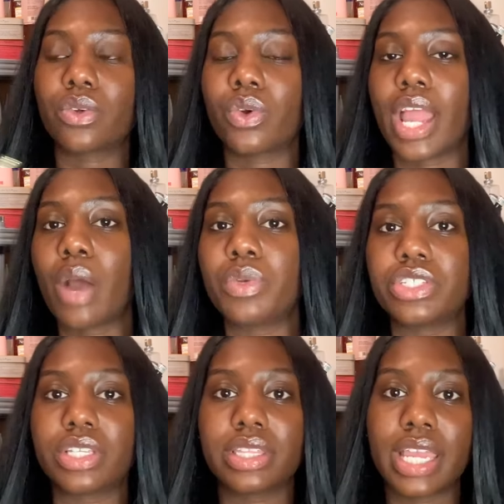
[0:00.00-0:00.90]
or how we
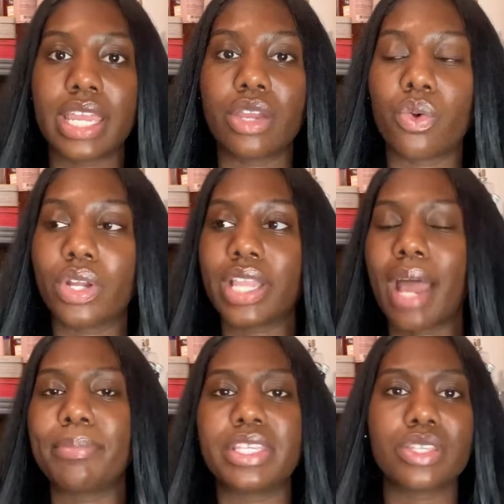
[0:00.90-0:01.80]
should think, or
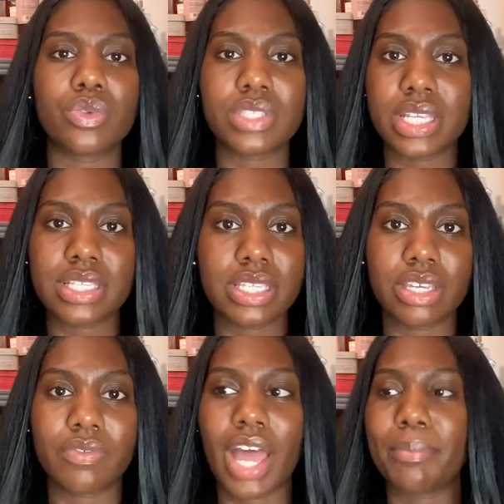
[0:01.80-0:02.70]
not be so
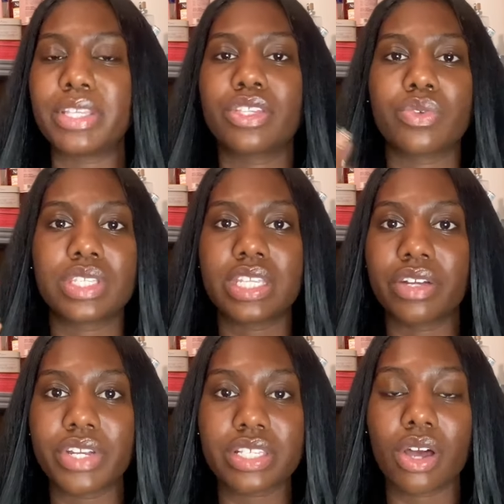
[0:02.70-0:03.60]
sensitive, not be so
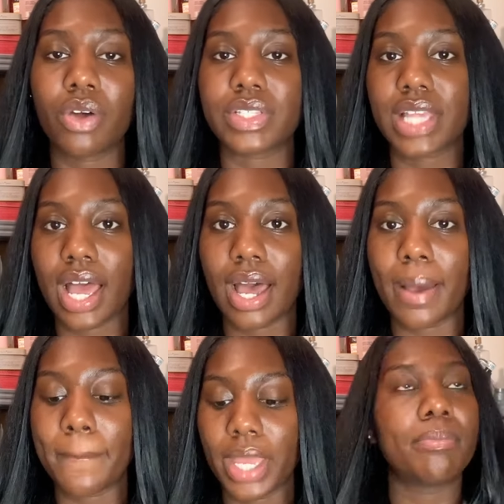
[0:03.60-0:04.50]
serious all the time.